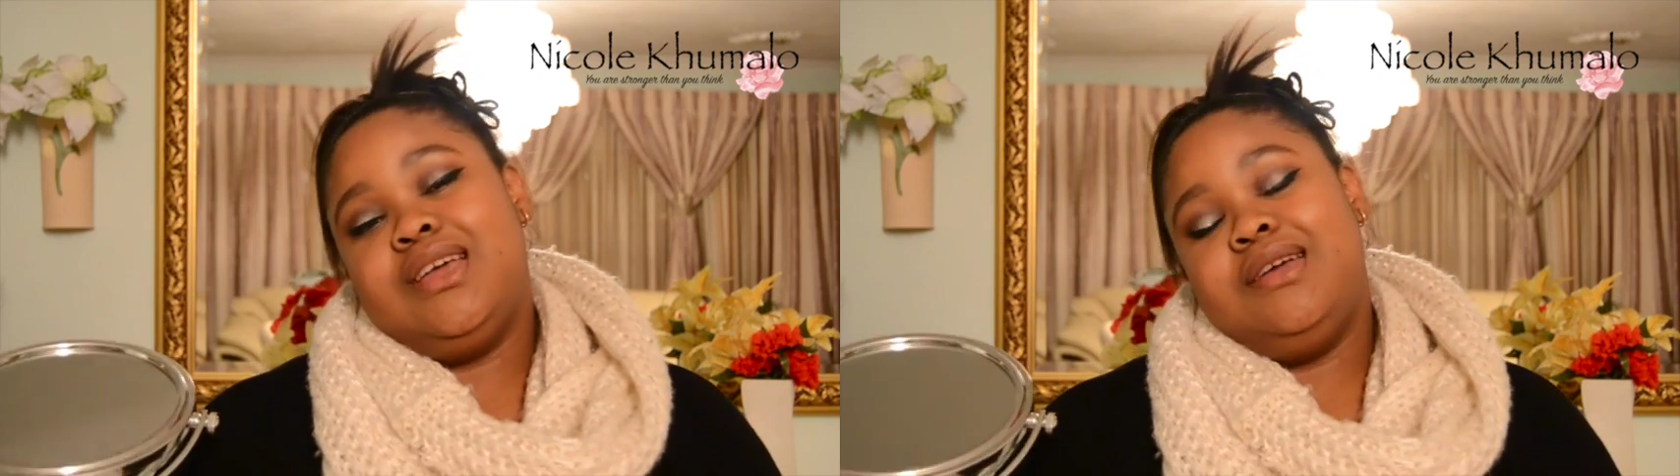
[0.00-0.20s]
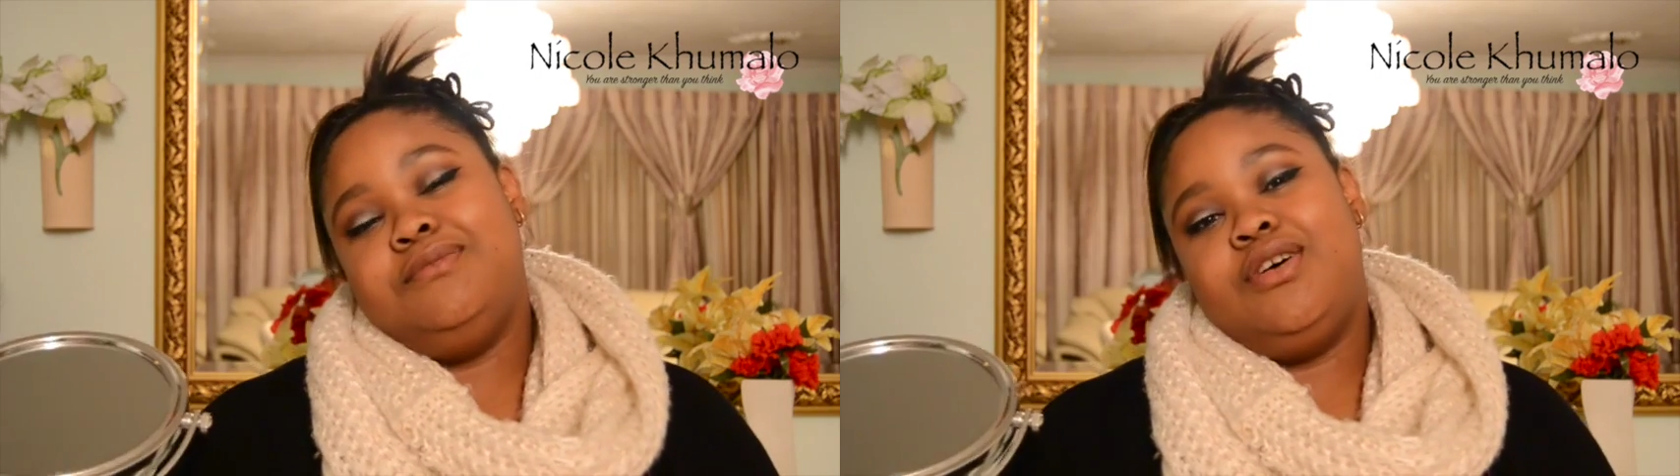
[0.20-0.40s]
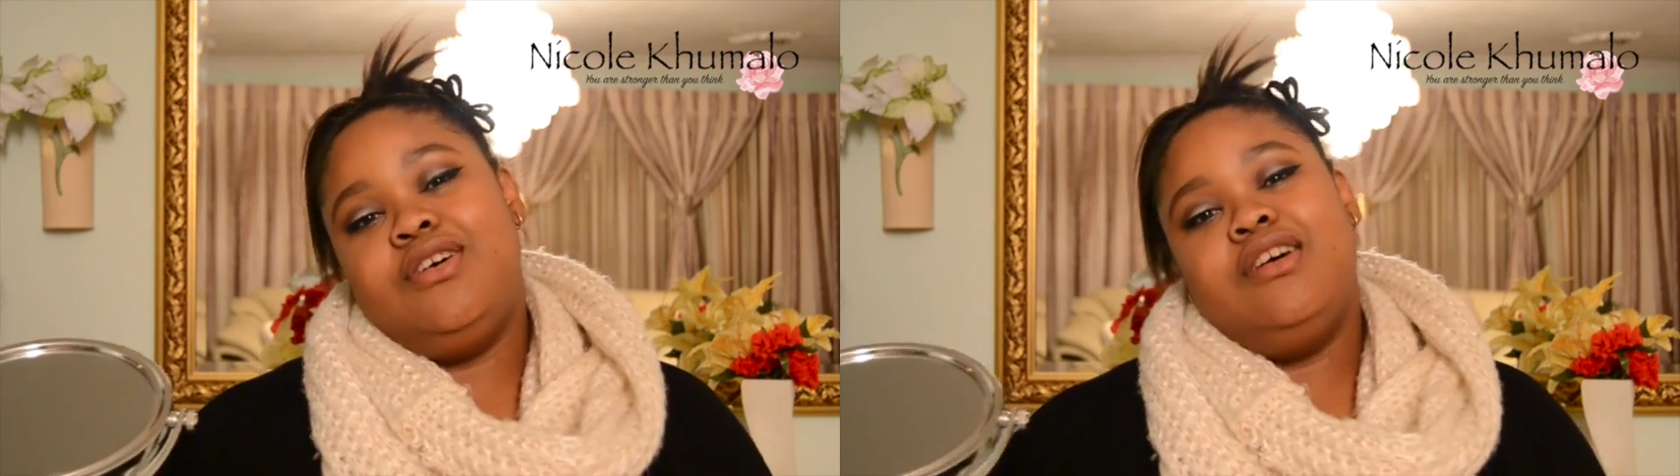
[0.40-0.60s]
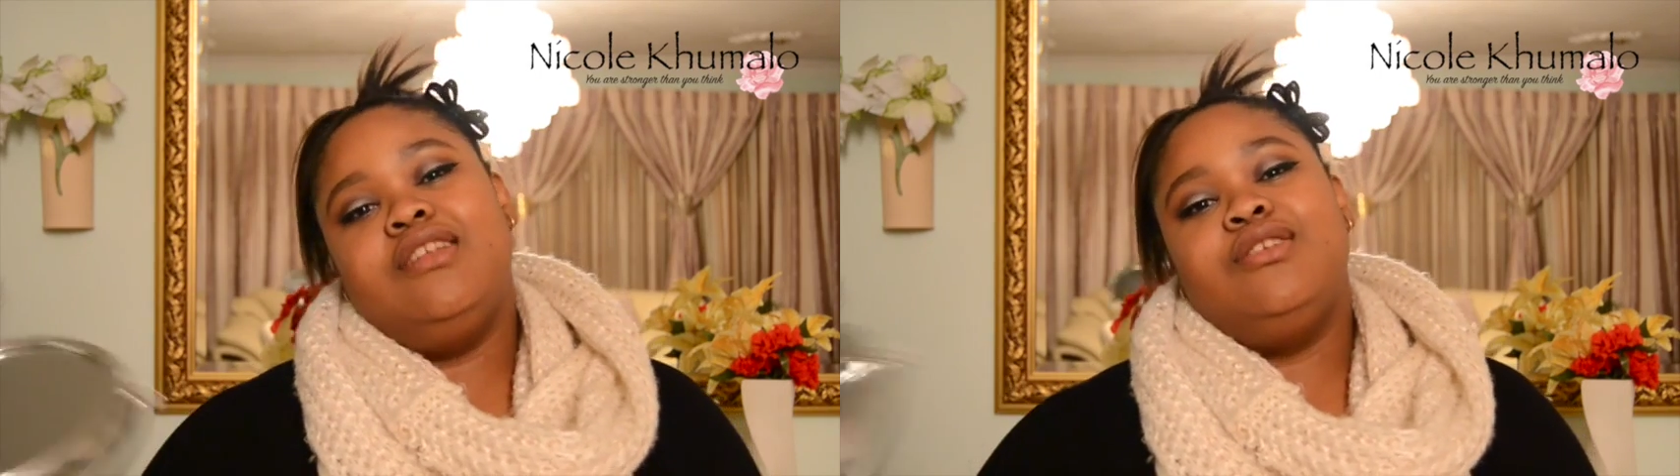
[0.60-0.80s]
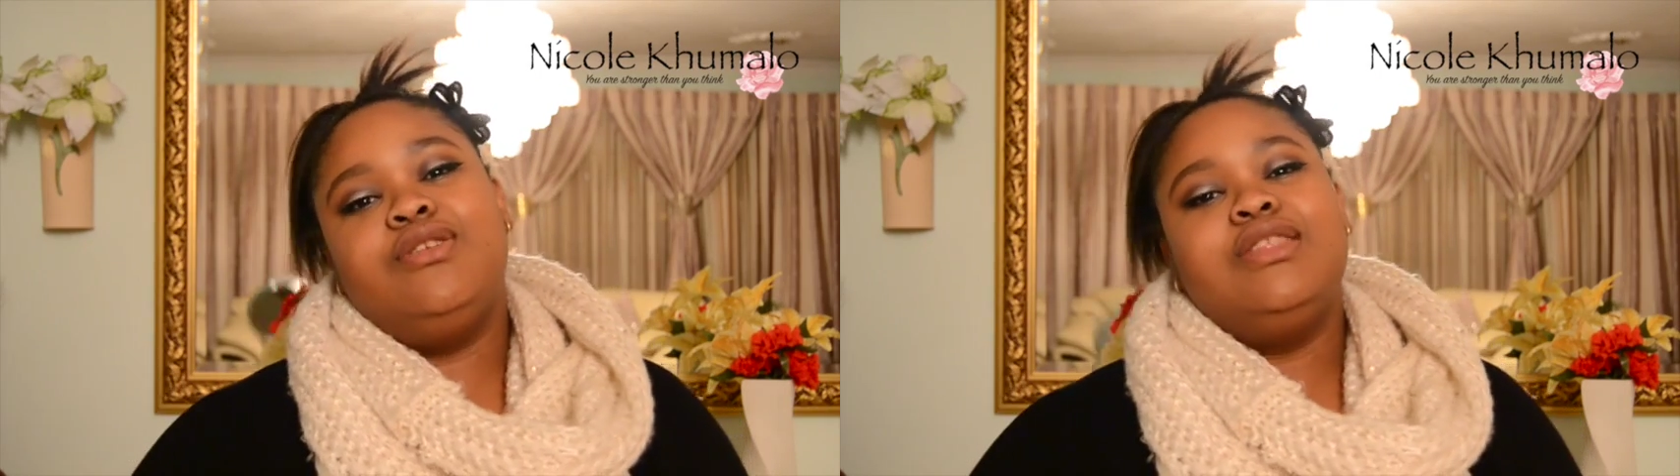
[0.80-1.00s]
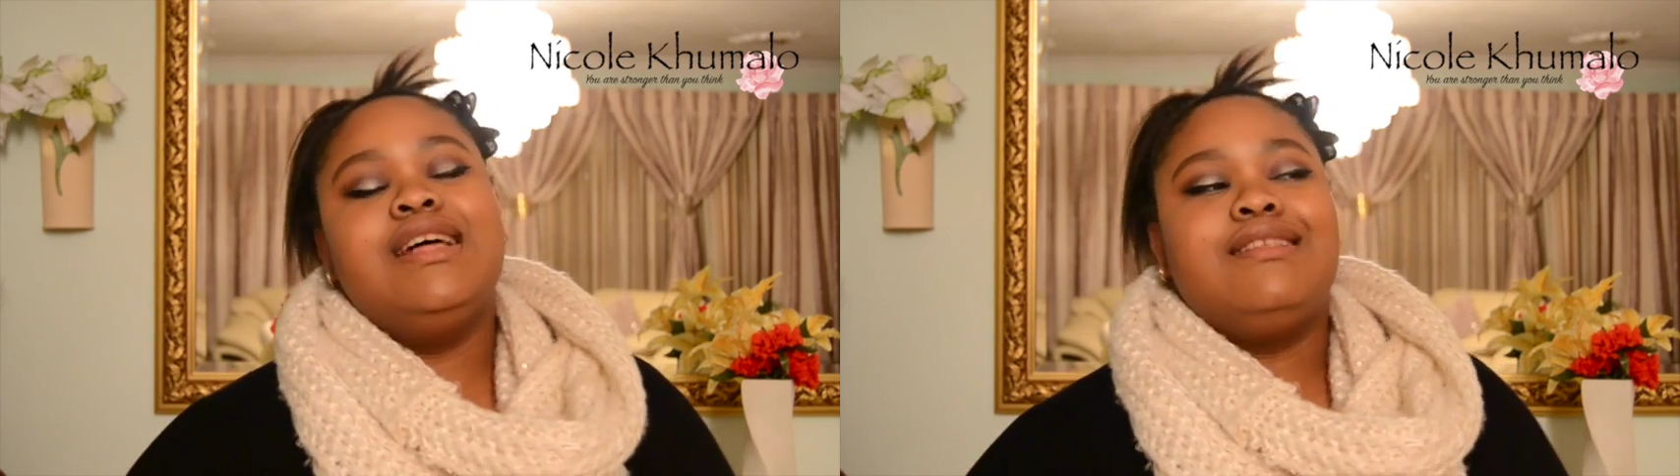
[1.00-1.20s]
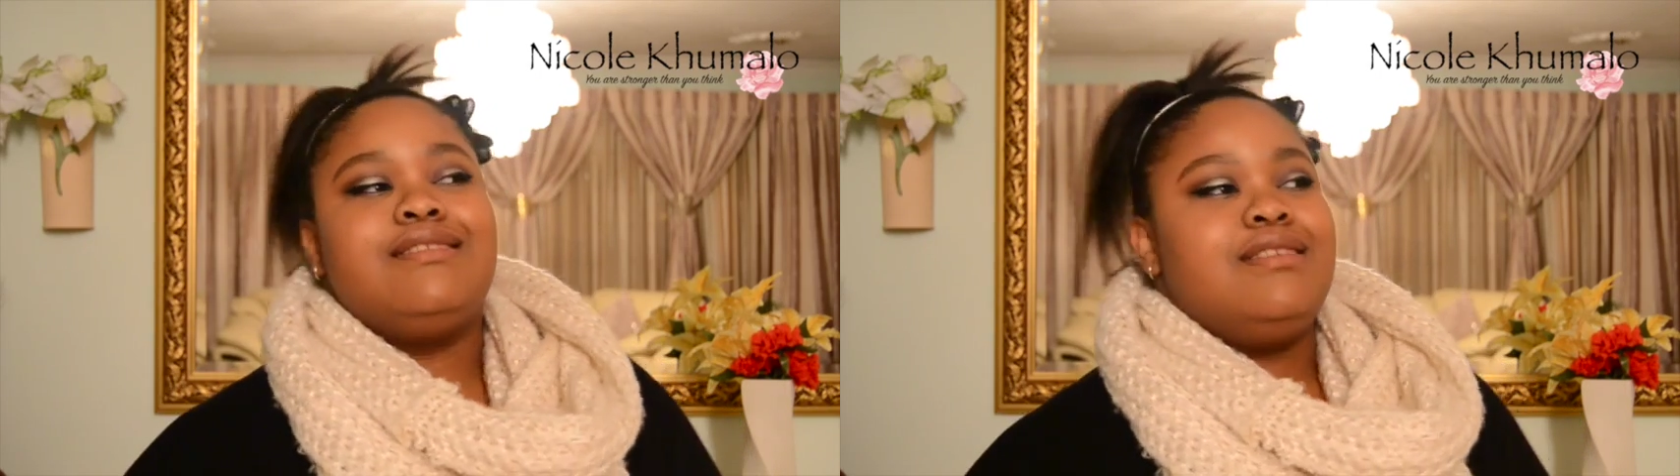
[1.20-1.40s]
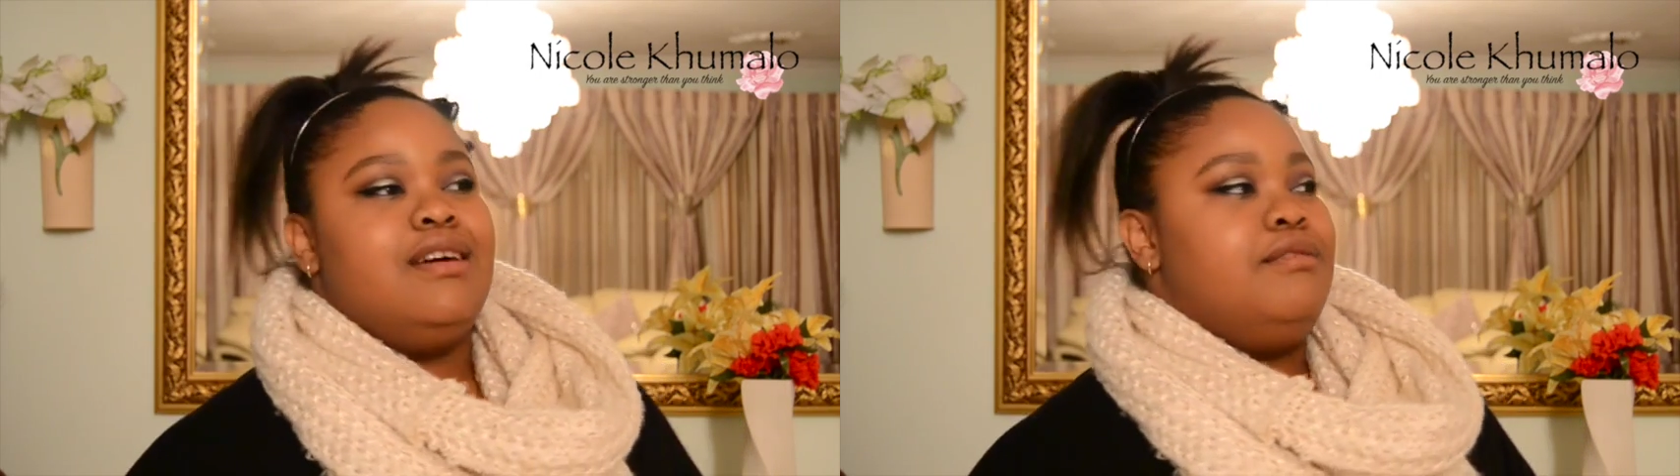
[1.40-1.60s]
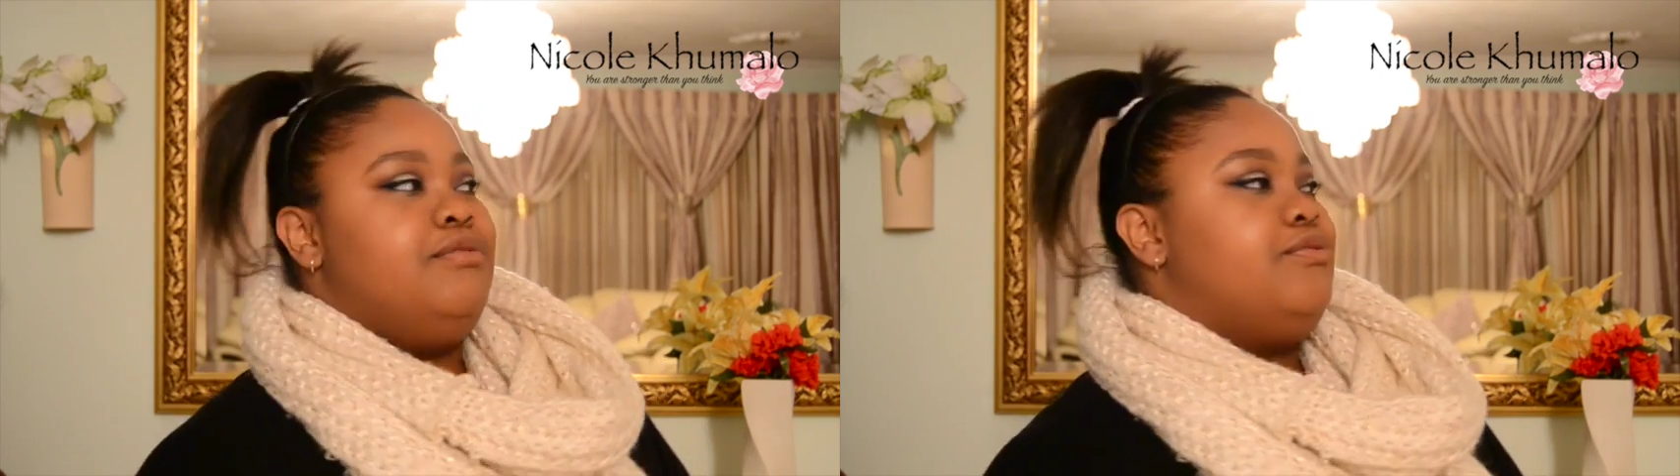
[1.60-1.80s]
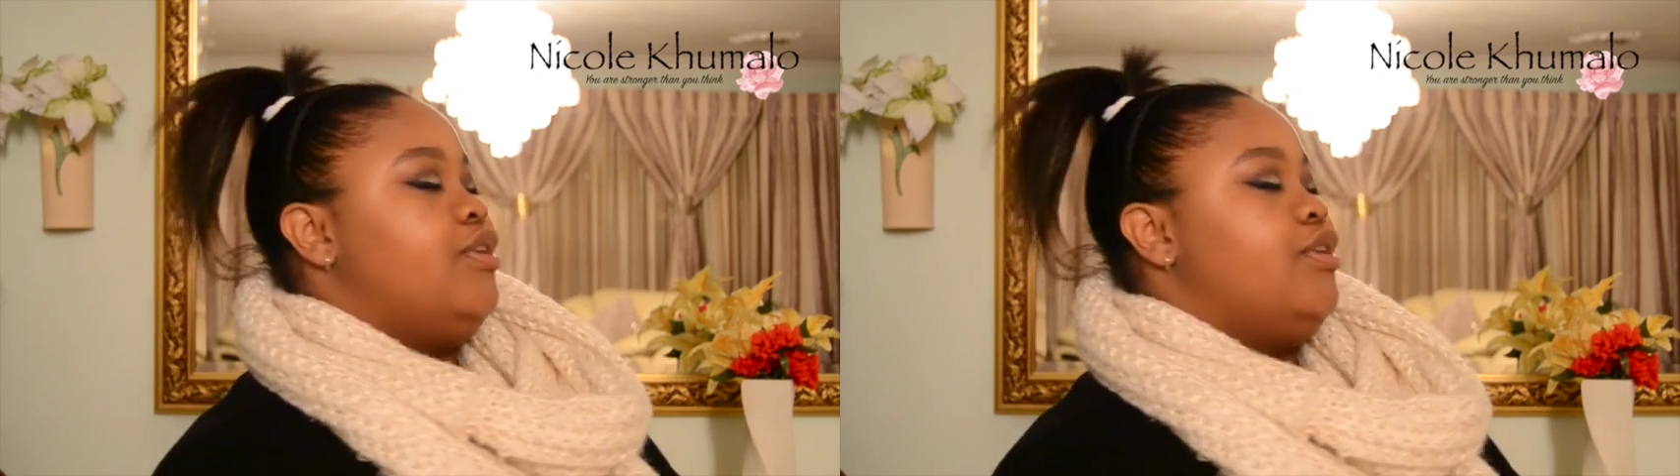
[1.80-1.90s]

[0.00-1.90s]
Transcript: came on and all that stuff